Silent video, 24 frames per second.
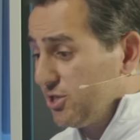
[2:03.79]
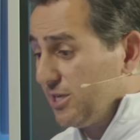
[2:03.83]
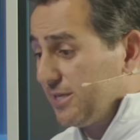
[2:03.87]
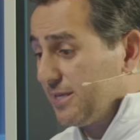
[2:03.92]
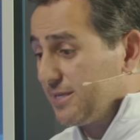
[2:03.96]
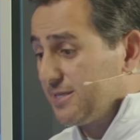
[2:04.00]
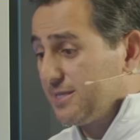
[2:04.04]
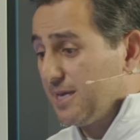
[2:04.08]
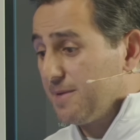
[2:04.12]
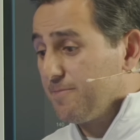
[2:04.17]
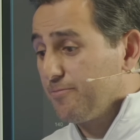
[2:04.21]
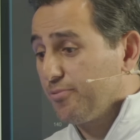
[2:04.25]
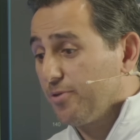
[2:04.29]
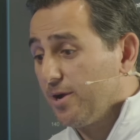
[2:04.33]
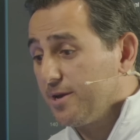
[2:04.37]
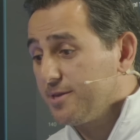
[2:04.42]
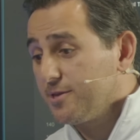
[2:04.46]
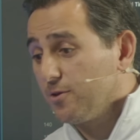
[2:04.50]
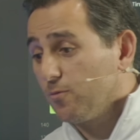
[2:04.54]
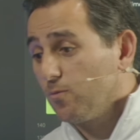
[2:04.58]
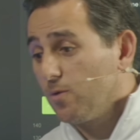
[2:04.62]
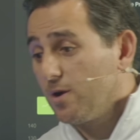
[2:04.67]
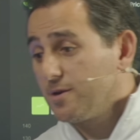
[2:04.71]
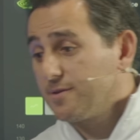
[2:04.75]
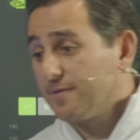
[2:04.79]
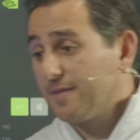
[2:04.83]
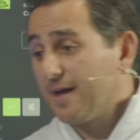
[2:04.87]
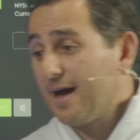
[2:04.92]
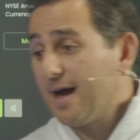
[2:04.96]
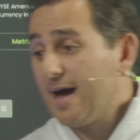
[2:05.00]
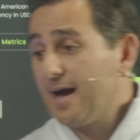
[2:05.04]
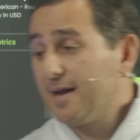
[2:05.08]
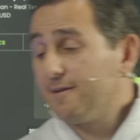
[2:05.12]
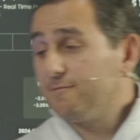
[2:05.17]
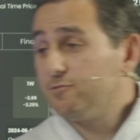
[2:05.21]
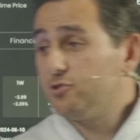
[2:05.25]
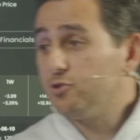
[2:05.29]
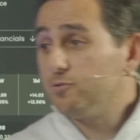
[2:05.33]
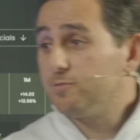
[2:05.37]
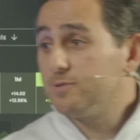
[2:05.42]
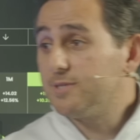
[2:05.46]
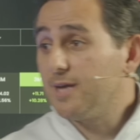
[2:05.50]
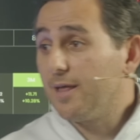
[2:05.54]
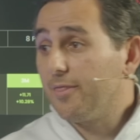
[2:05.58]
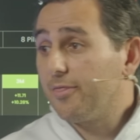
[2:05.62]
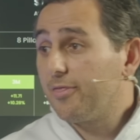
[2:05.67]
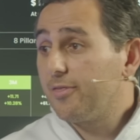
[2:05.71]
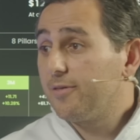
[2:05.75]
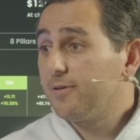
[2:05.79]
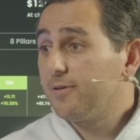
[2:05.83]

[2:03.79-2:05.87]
same price it was in the high of June 10th.